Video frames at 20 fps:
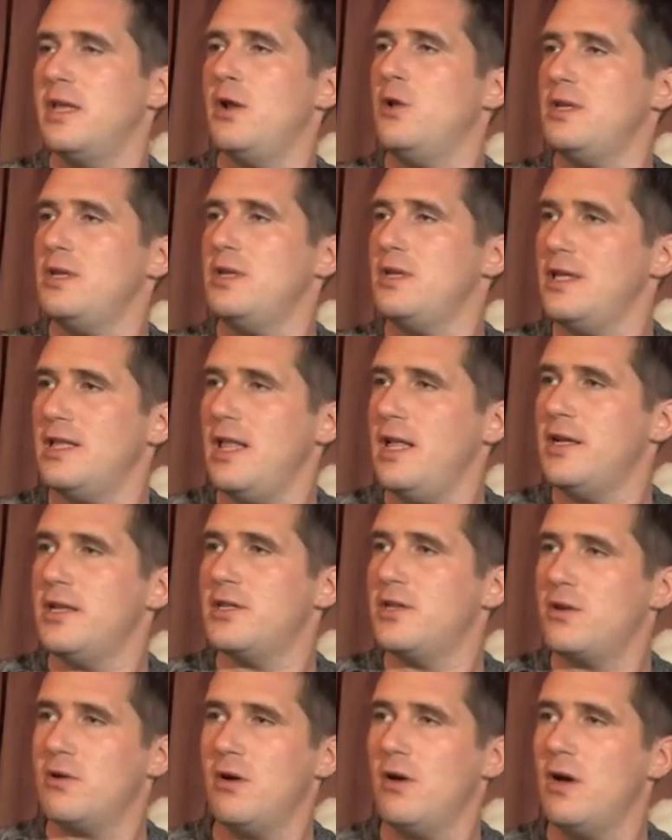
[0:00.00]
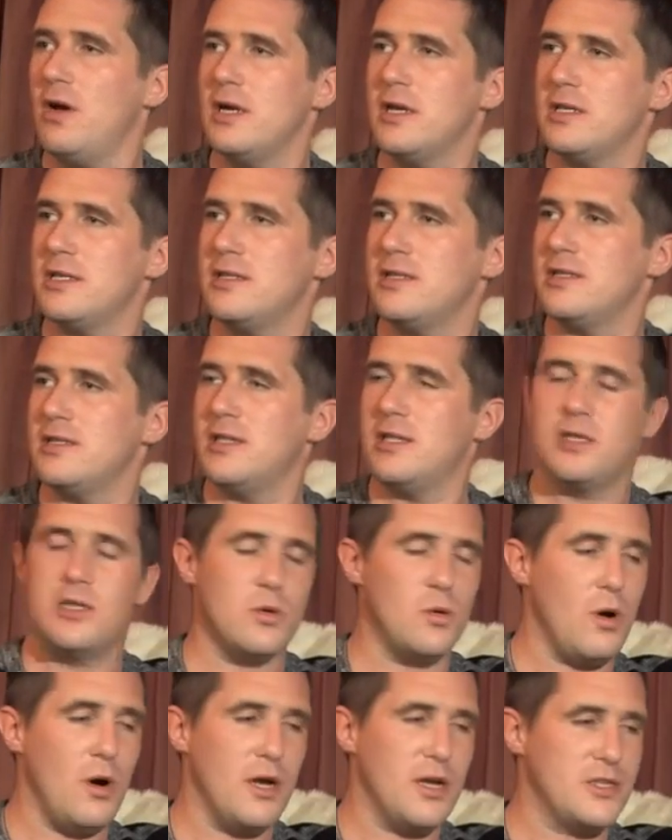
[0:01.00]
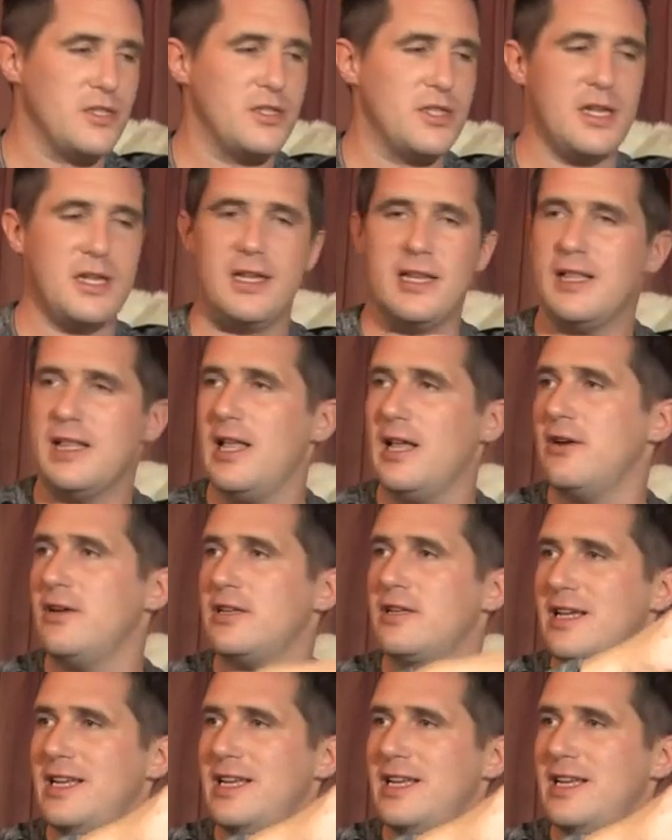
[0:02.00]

they're not declaring to us to us. They're declaring